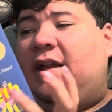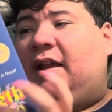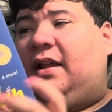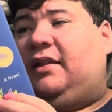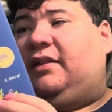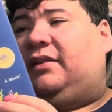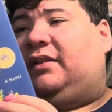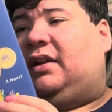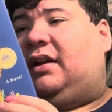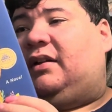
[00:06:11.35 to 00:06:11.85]

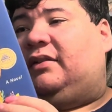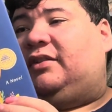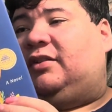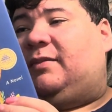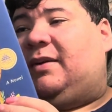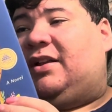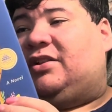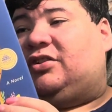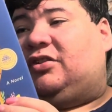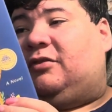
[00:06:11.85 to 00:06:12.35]
And this is also
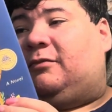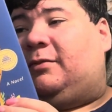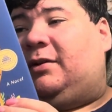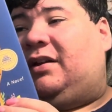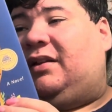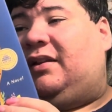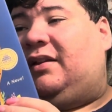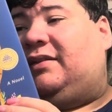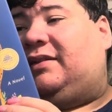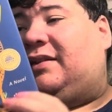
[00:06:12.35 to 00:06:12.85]
magical
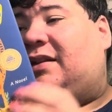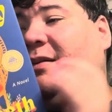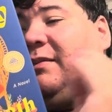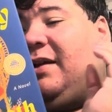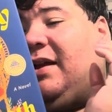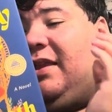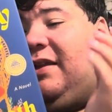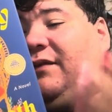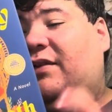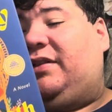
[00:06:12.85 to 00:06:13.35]
realism.
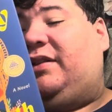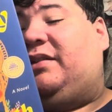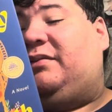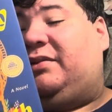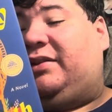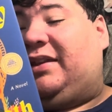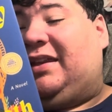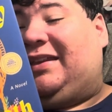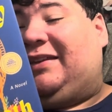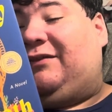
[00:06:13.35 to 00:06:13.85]
I love
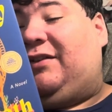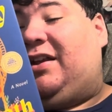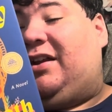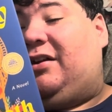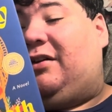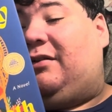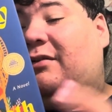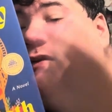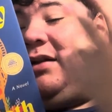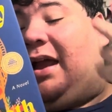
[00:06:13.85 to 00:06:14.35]
Elizabeth
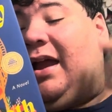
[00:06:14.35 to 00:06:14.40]
Azevedo.